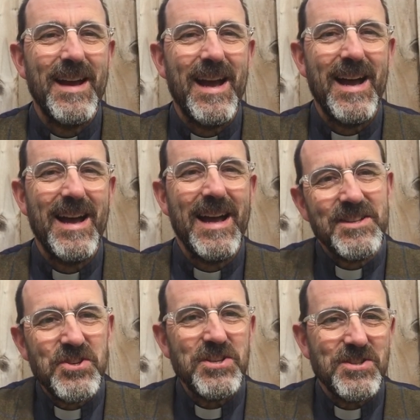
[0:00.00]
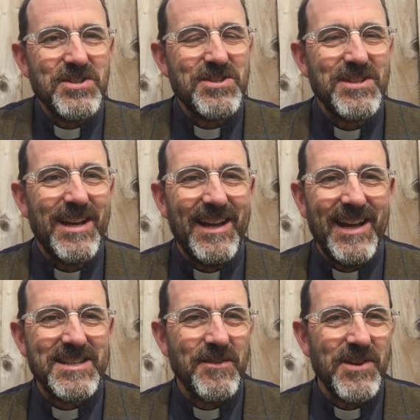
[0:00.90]
And Jesus
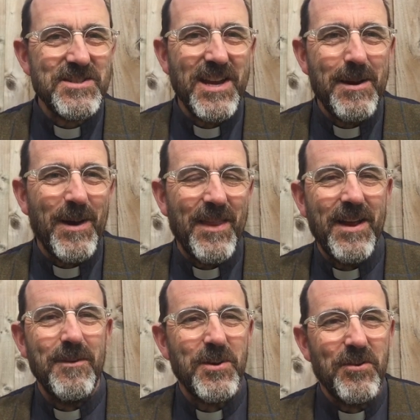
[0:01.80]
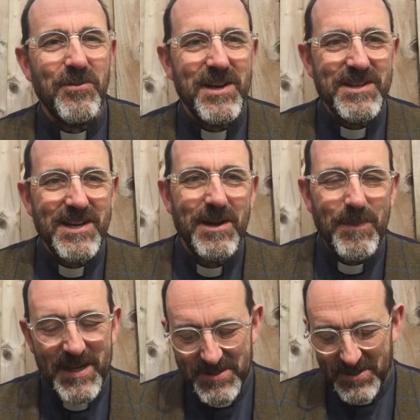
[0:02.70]
had something to say about that. I'm going to read a
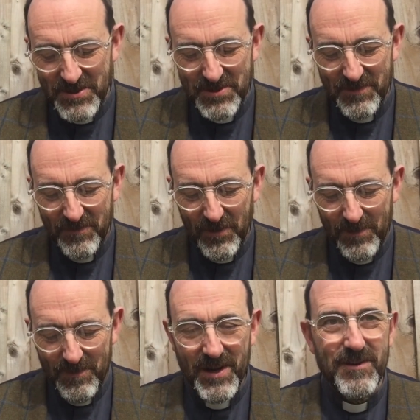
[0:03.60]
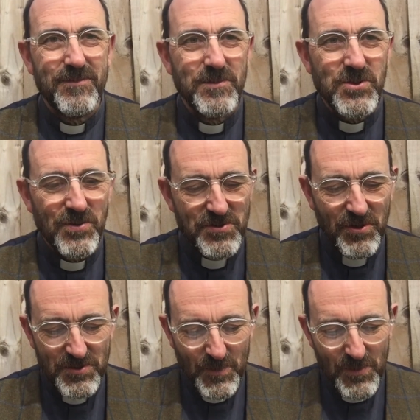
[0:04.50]
passage from John's
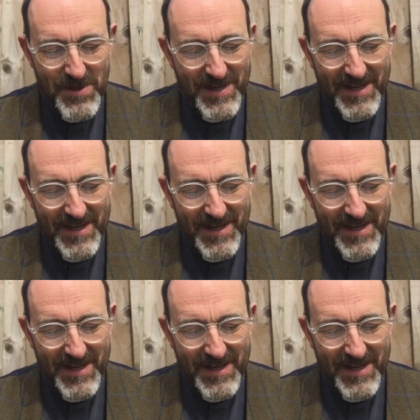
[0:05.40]
Gospel.